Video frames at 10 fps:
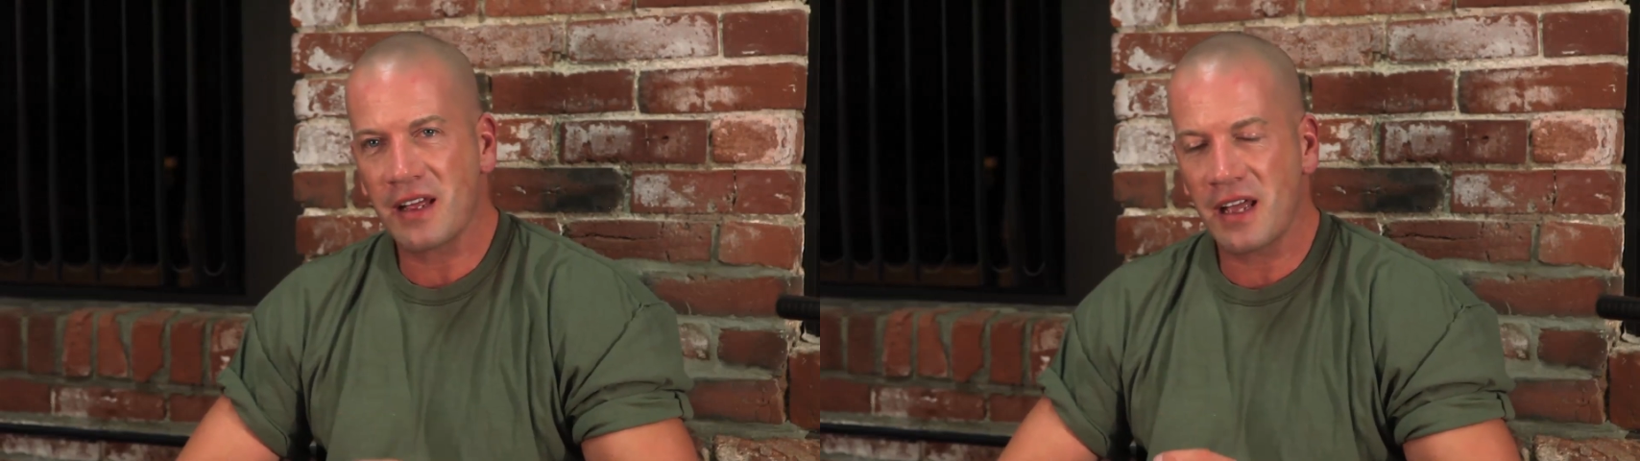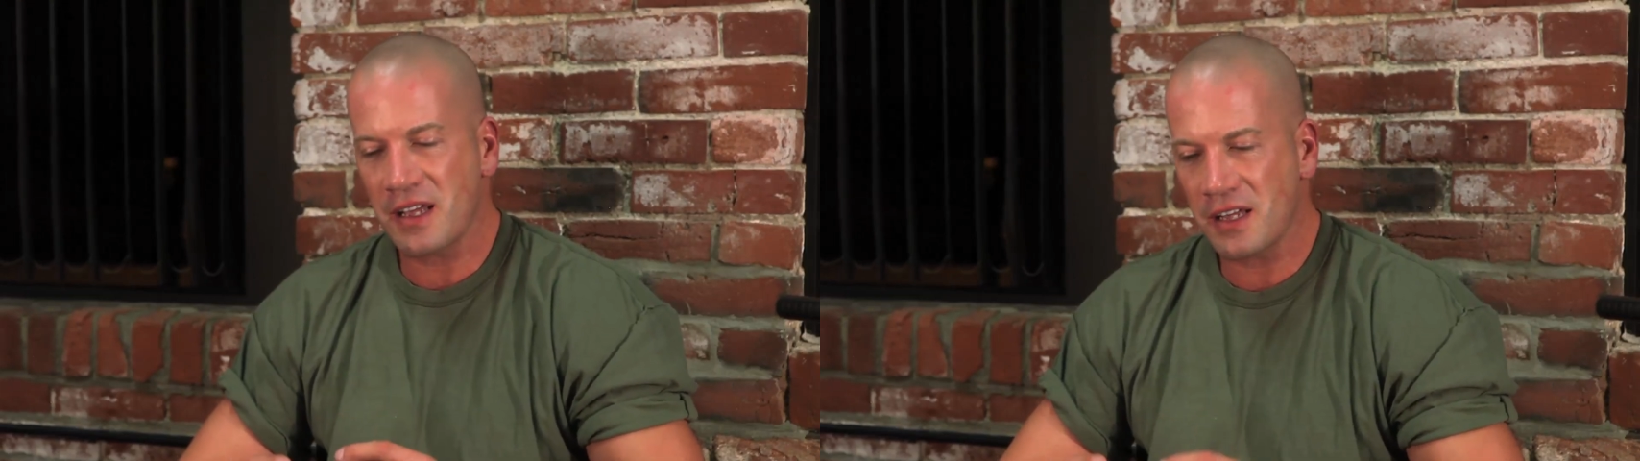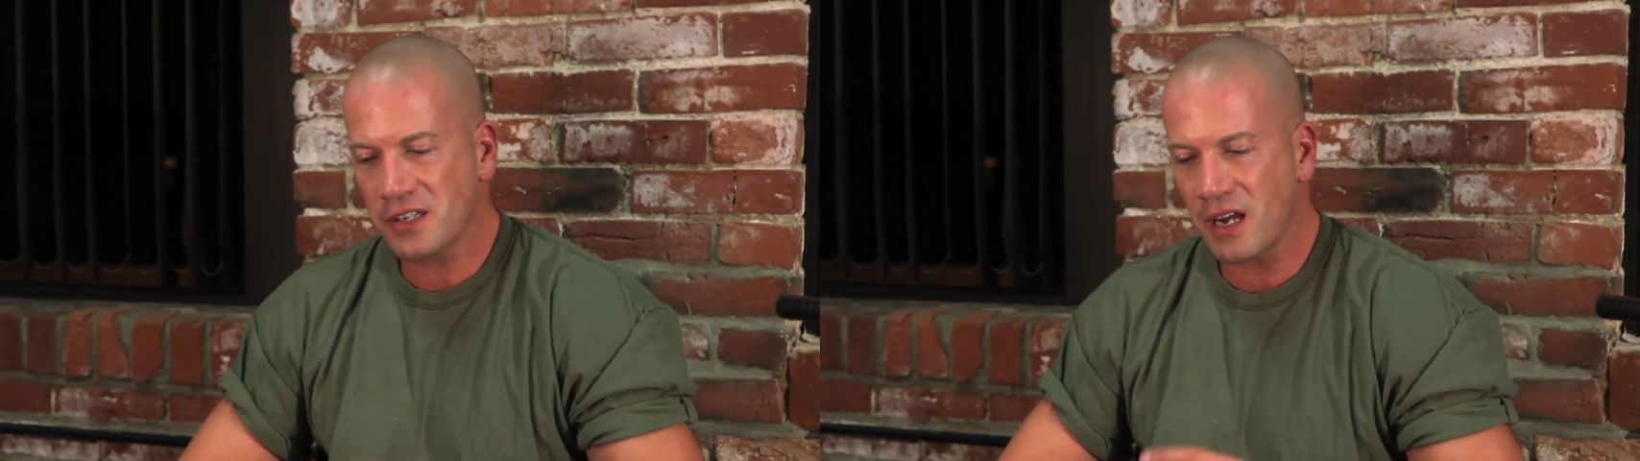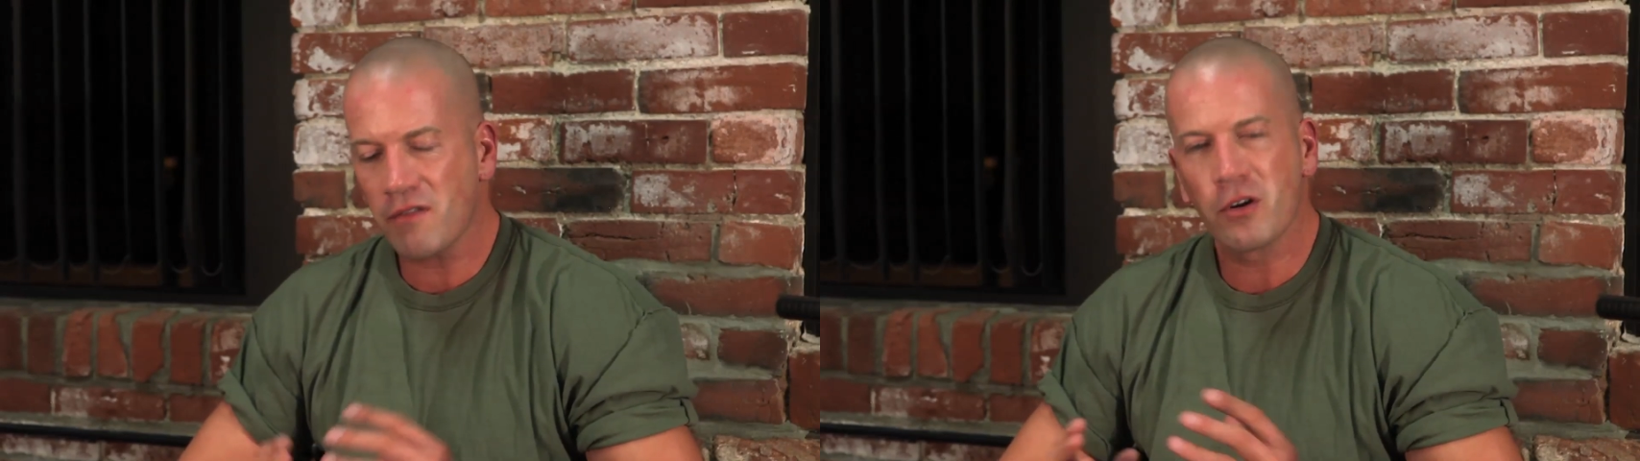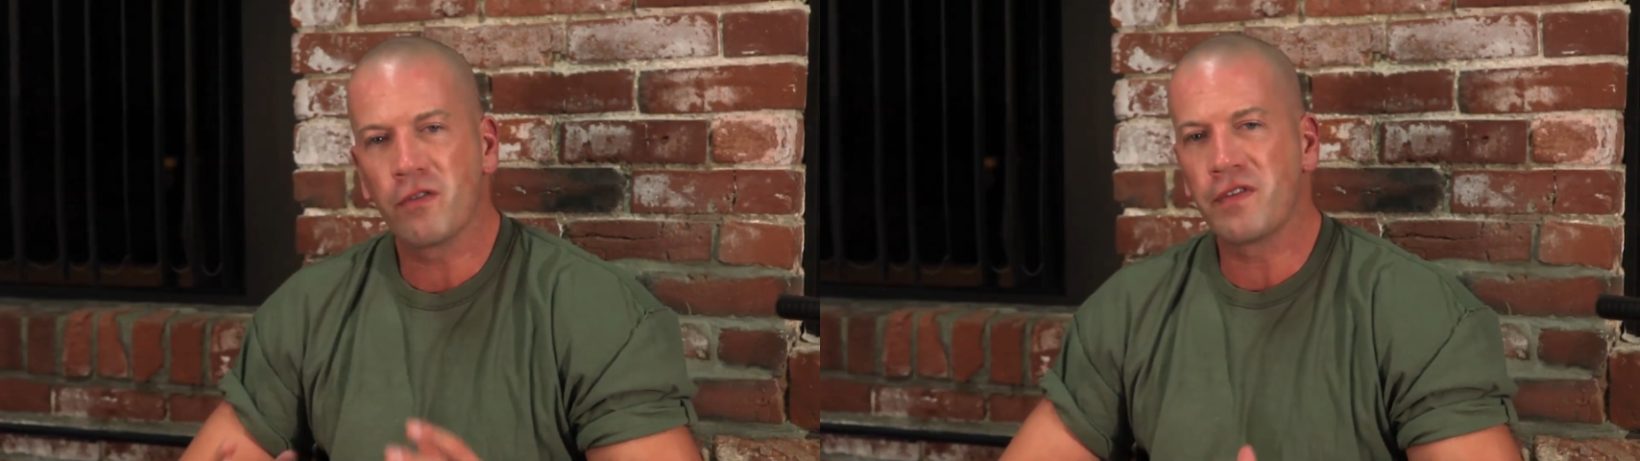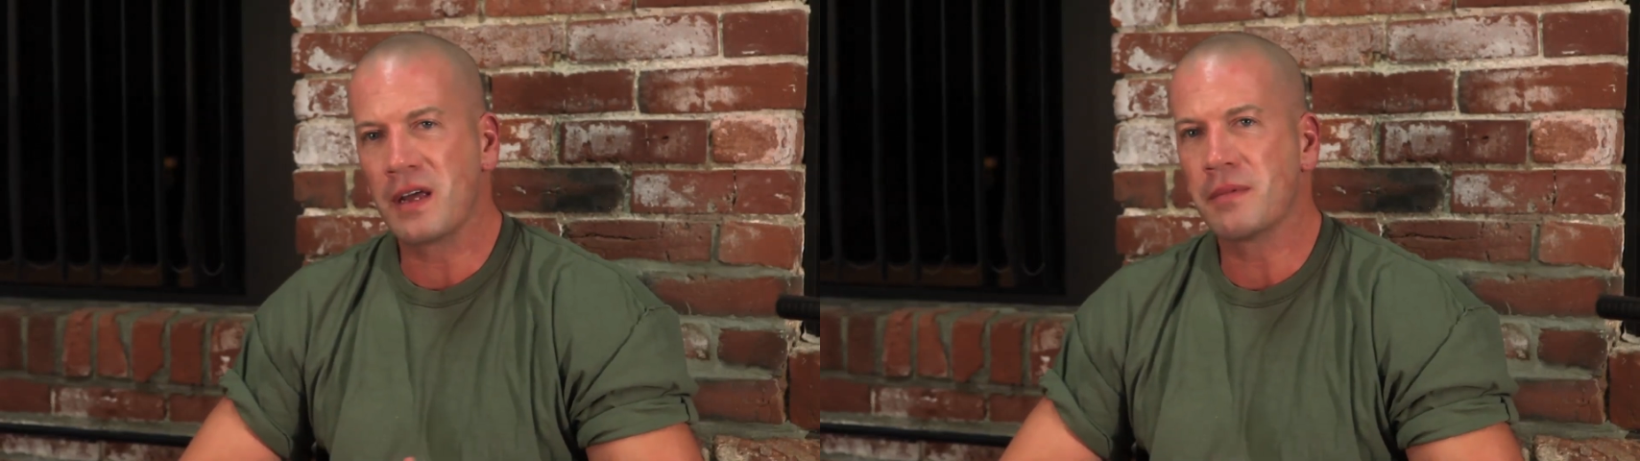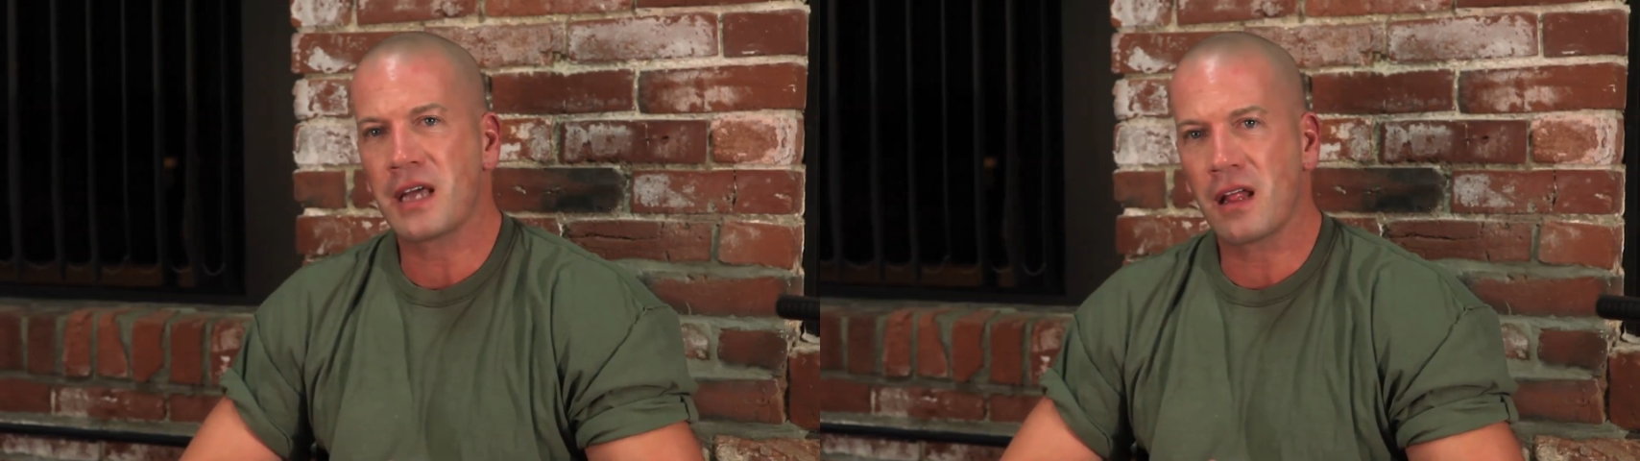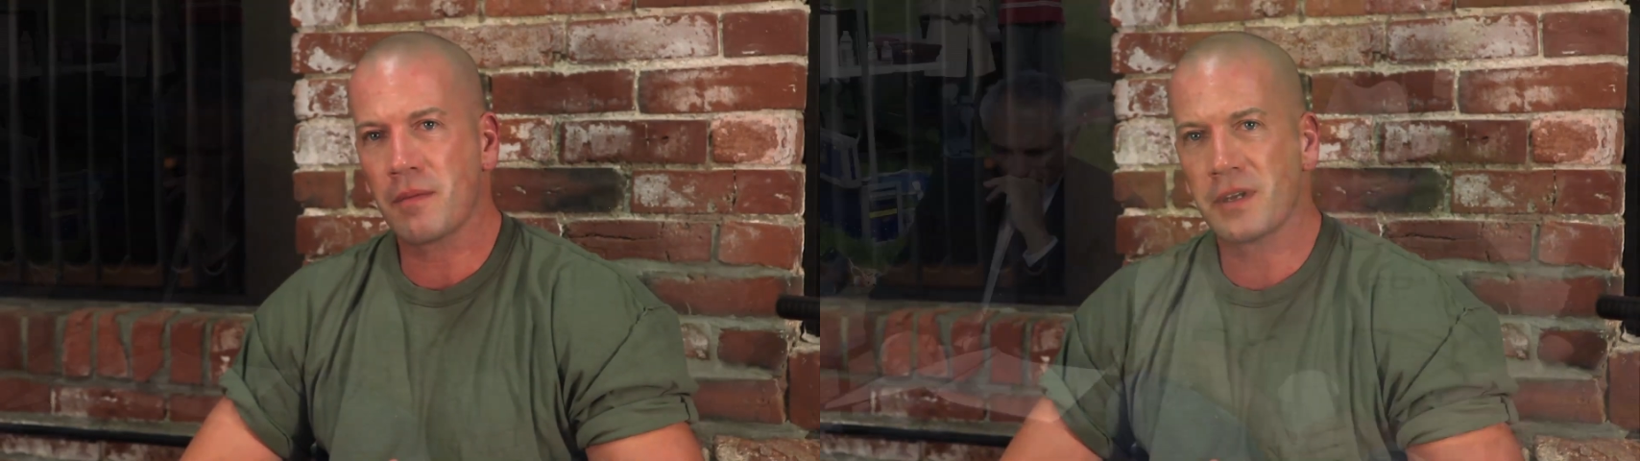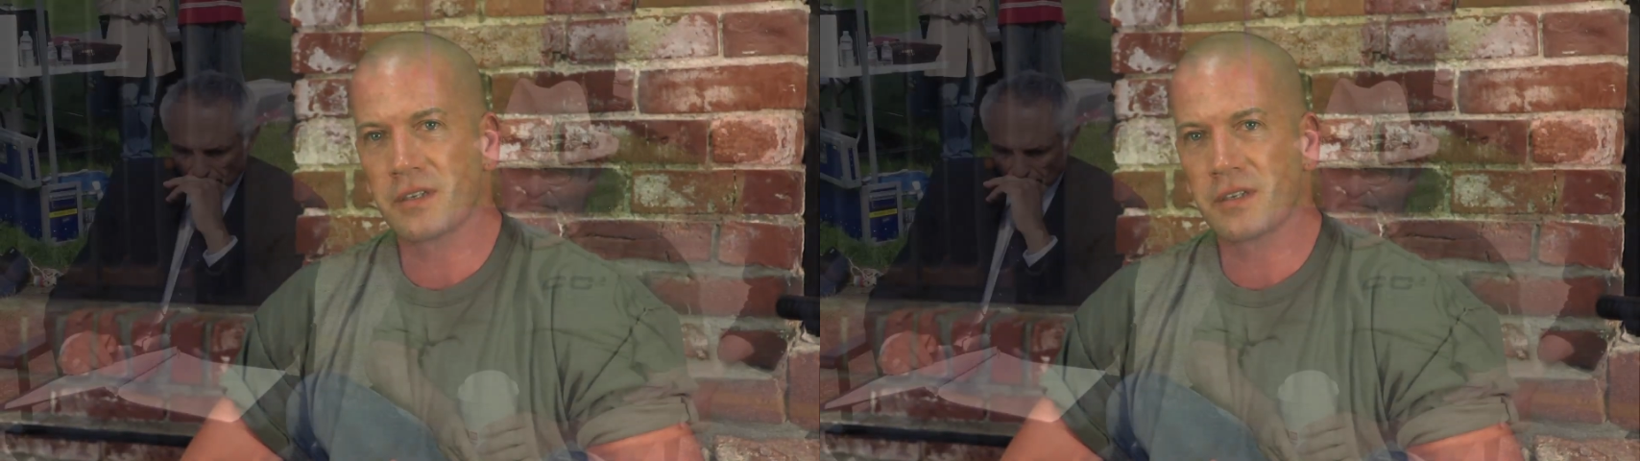It's got a real family element.